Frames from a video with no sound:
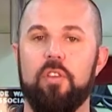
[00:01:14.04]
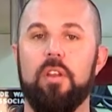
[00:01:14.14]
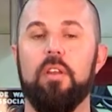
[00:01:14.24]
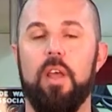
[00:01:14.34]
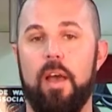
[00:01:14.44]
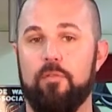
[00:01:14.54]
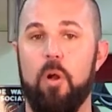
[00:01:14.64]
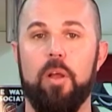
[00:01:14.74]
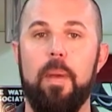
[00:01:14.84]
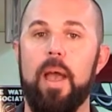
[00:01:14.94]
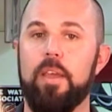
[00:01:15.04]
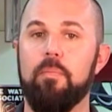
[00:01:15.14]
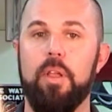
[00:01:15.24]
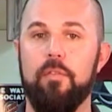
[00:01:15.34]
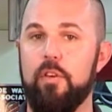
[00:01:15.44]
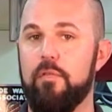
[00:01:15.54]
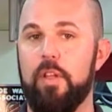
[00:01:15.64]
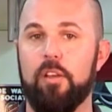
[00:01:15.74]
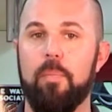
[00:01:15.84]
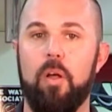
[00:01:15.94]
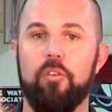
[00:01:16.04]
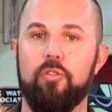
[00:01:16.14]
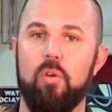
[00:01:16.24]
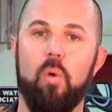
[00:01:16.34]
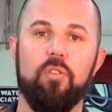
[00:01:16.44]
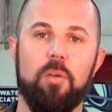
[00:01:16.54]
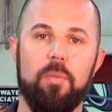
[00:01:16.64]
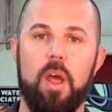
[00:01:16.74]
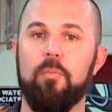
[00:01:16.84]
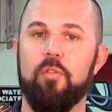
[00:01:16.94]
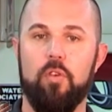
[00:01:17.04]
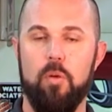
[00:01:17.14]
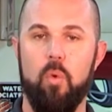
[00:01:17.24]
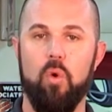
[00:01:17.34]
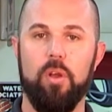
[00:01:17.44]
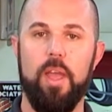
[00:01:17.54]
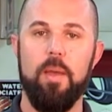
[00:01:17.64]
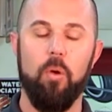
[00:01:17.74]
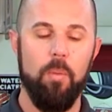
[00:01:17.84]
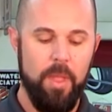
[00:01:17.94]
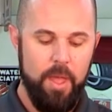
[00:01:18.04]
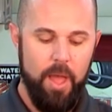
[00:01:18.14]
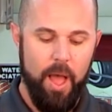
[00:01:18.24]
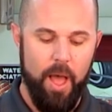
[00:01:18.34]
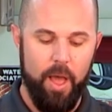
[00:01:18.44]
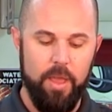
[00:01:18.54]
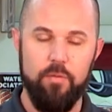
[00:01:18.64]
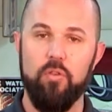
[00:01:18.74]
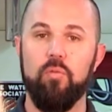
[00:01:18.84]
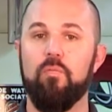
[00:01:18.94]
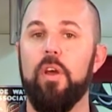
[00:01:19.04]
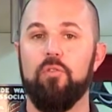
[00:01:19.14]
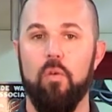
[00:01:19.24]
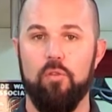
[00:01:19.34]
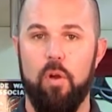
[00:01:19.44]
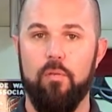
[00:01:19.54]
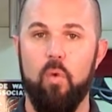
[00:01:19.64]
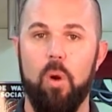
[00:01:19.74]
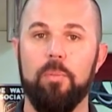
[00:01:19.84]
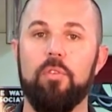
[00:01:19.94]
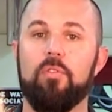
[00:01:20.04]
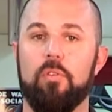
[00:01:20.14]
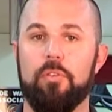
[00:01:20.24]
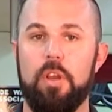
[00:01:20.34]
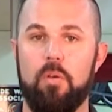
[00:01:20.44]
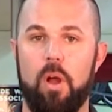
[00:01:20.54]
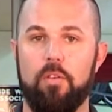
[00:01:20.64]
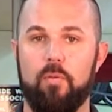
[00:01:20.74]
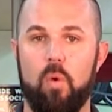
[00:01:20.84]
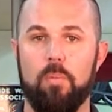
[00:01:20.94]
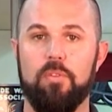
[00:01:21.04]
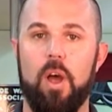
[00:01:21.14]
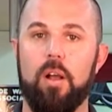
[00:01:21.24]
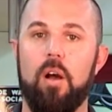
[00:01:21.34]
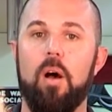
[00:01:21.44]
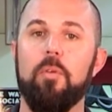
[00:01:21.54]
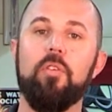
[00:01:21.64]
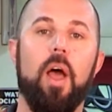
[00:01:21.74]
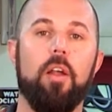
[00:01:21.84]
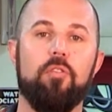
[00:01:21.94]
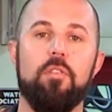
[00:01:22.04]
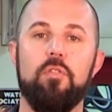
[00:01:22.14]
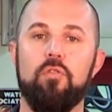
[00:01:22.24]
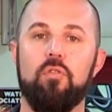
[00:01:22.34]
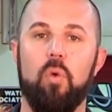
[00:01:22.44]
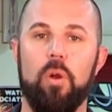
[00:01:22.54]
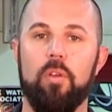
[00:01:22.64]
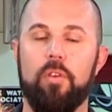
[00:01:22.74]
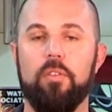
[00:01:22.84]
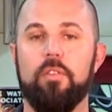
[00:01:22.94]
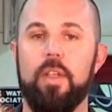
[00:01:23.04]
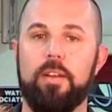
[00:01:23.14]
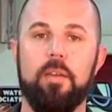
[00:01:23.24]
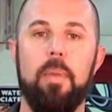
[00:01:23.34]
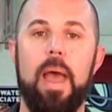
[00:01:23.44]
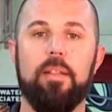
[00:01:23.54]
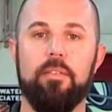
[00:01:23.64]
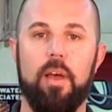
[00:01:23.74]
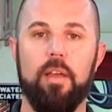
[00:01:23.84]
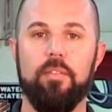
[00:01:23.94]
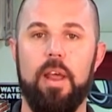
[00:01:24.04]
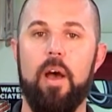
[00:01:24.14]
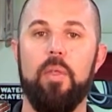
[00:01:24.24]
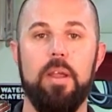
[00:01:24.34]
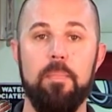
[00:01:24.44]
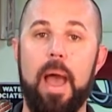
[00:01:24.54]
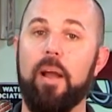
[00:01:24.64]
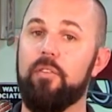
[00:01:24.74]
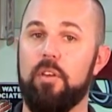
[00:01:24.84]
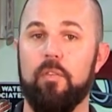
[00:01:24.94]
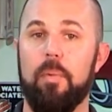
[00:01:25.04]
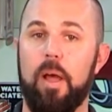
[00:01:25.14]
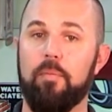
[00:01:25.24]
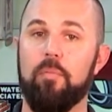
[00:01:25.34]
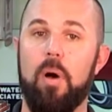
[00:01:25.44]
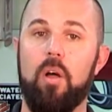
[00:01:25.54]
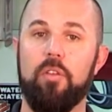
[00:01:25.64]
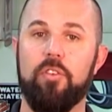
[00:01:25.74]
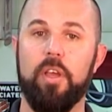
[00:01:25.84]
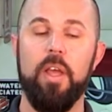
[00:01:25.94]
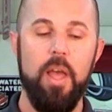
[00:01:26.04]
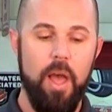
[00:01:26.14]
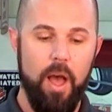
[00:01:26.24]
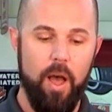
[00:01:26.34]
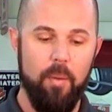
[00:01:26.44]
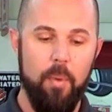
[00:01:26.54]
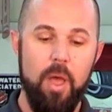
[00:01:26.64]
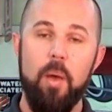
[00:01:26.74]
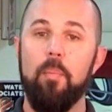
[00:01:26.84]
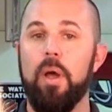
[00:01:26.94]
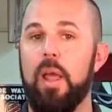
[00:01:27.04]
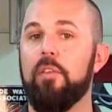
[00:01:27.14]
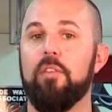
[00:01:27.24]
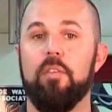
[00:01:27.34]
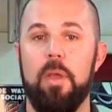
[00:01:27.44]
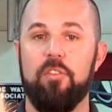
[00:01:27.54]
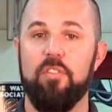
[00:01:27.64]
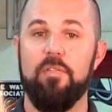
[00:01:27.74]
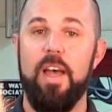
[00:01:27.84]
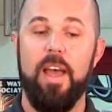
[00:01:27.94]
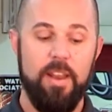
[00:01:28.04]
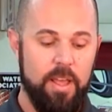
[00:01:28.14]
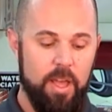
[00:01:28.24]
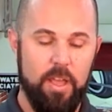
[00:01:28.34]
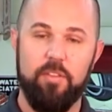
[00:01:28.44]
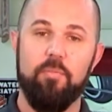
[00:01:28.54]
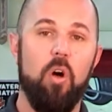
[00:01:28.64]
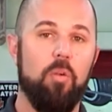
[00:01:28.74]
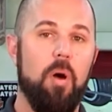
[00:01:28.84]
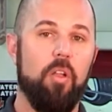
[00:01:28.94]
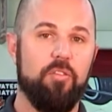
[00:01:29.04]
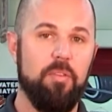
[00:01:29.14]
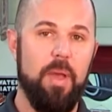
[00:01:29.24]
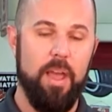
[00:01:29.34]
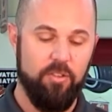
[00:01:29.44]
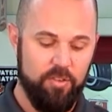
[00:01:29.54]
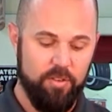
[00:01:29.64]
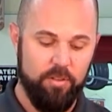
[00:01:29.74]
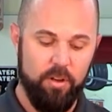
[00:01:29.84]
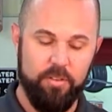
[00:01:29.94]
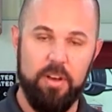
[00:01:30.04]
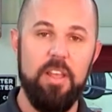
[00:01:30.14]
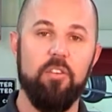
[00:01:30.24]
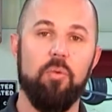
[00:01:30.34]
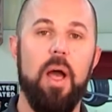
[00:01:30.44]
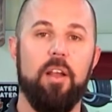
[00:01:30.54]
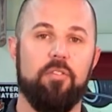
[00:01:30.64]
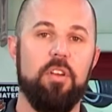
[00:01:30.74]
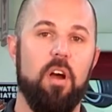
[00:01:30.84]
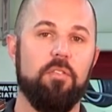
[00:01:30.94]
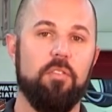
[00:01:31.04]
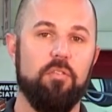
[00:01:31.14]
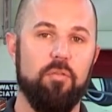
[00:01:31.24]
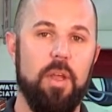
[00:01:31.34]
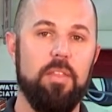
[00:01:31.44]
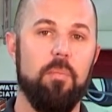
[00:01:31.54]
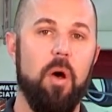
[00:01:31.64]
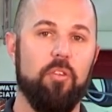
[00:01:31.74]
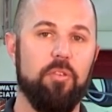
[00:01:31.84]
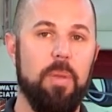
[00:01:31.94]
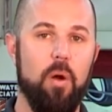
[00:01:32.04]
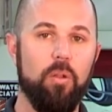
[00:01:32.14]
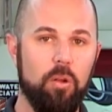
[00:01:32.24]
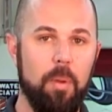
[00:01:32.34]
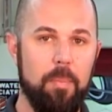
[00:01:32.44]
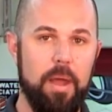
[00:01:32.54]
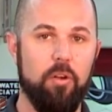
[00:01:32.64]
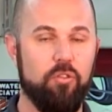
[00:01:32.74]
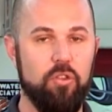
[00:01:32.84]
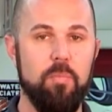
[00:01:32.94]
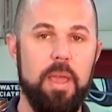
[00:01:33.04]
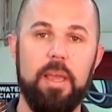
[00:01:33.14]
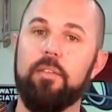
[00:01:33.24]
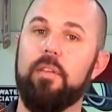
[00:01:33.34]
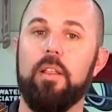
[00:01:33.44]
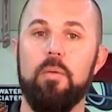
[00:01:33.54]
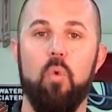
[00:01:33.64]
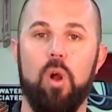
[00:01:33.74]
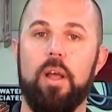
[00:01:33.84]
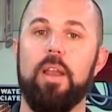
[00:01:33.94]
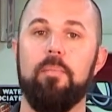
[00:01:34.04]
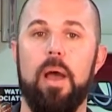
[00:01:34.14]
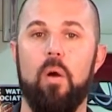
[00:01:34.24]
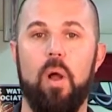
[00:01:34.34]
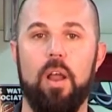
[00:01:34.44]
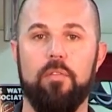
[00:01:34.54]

an aftermarket backing plate for your Flex polisher, or sometimes for your Porter cable. If you venture over to our forums, surfcitygarageforums.com, there's actually a few tutorials on selecting pad size and how that impacts the different types of polishing. But as a summation of that, a smaller polishing pad, just as little as an inch, will actually concentrate the polishing power a little bit better. So you may get slightly more cutting power out